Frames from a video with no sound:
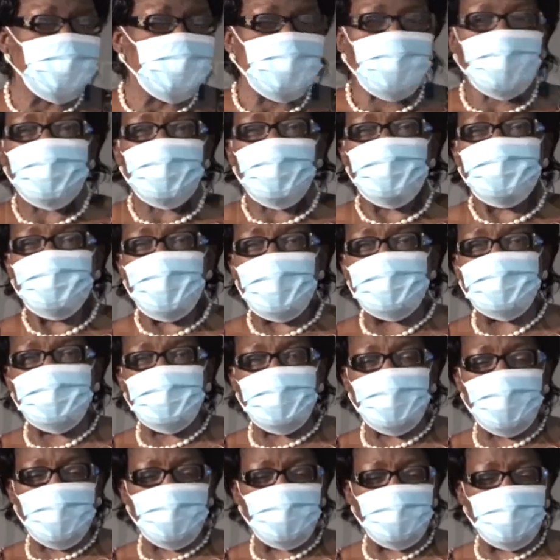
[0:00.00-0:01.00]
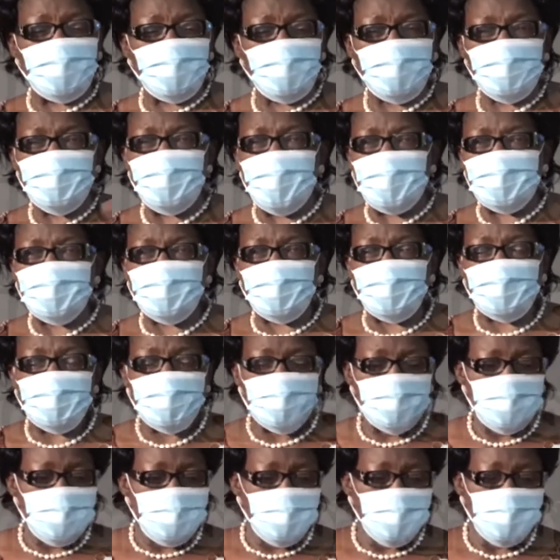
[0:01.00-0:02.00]
The first day we did
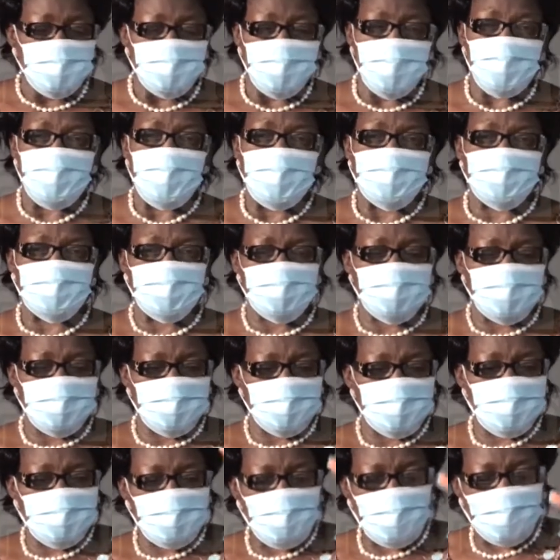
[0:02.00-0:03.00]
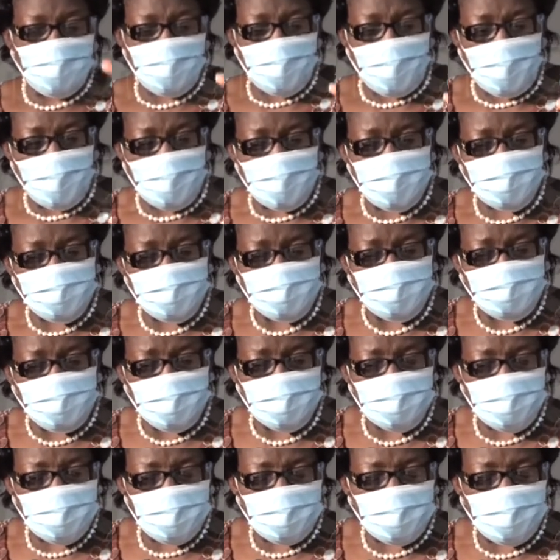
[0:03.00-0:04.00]
battle, members uh,
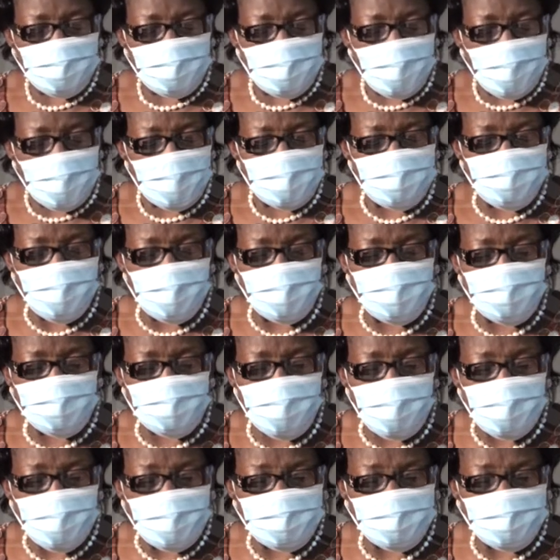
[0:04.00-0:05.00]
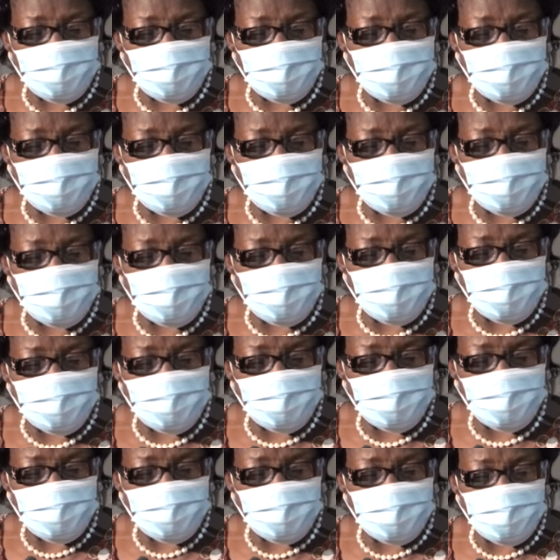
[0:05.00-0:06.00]
fought, uh, tried to stop us
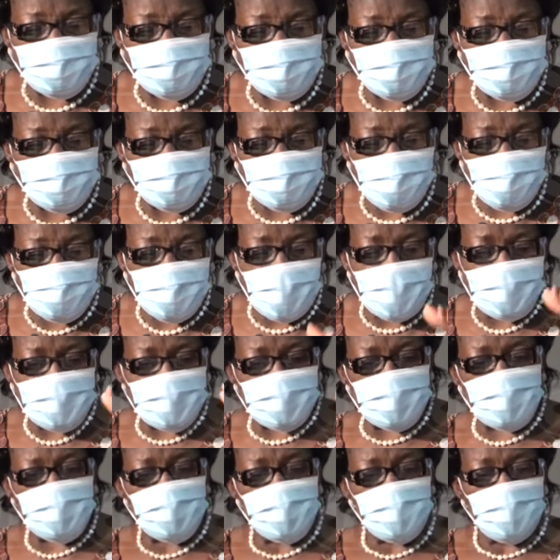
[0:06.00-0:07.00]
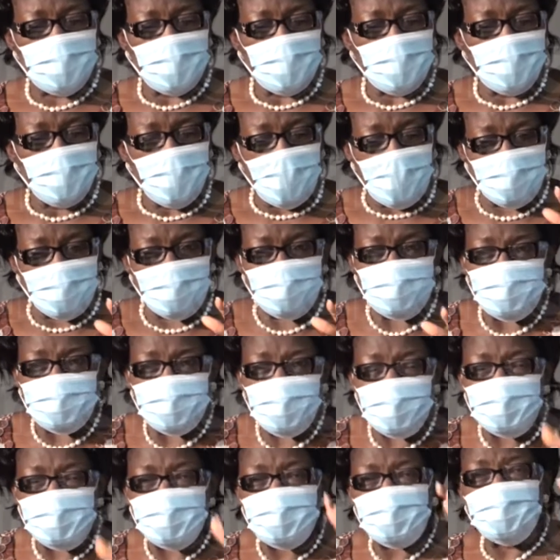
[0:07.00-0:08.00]
from working. I left
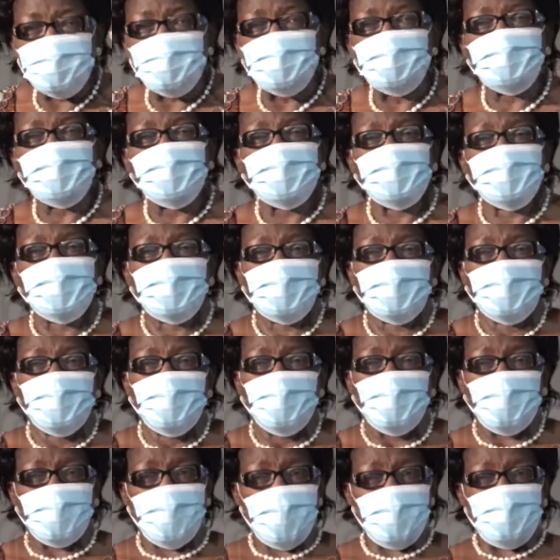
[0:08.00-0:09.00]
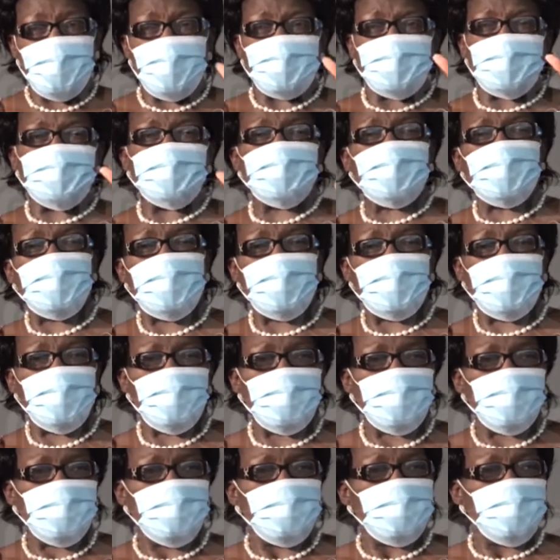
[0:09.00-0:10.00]
them. We came back the second
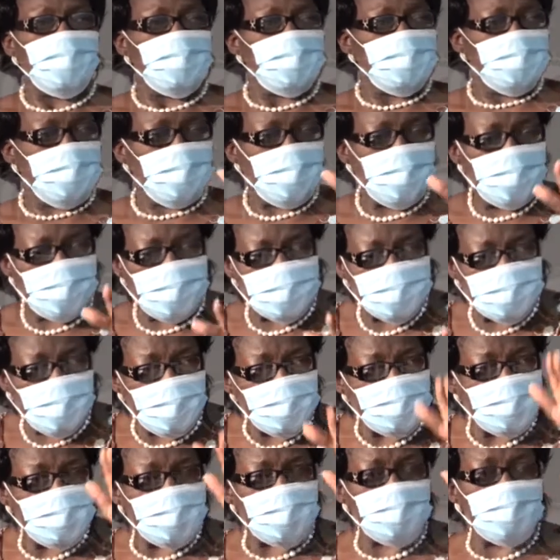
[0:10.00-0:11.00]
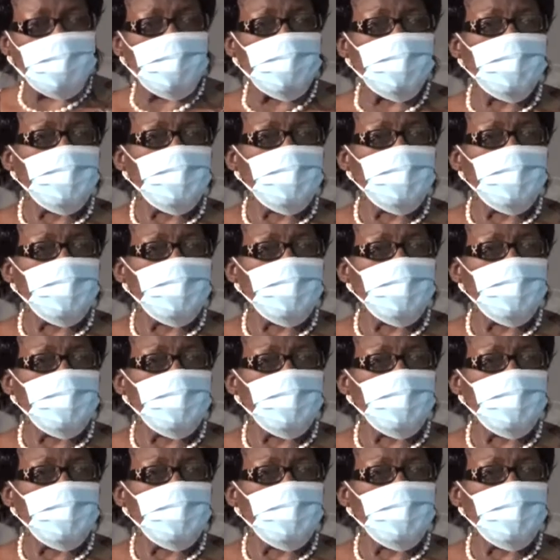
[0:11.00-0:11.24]
day, they did the same thing.